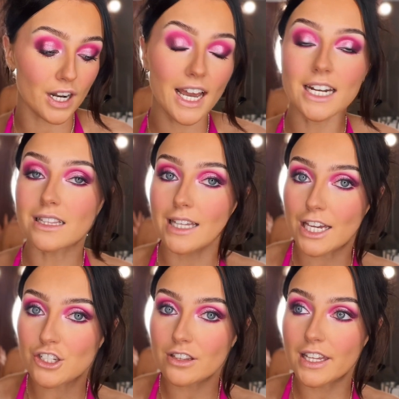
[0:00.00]
And
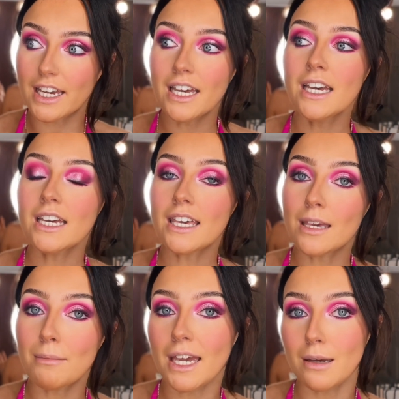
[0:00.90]
allegedly, he
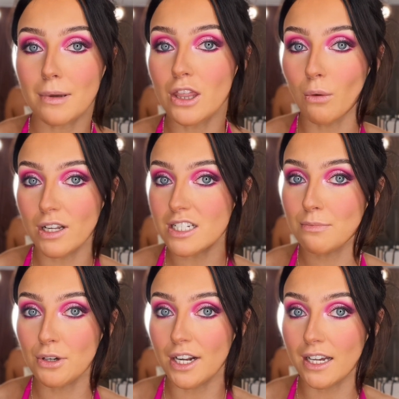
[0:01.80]
might have been the one to
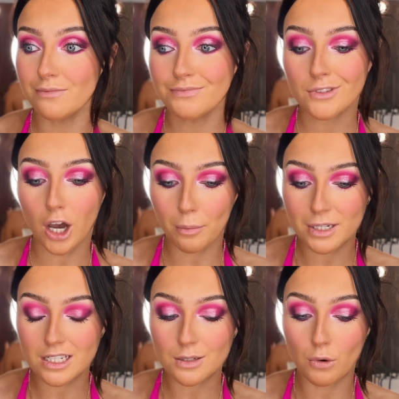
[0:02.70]
put it up
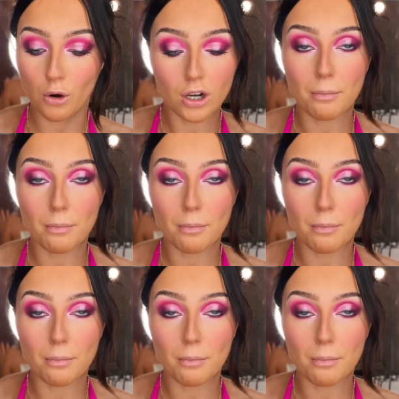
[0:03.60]
in smoke,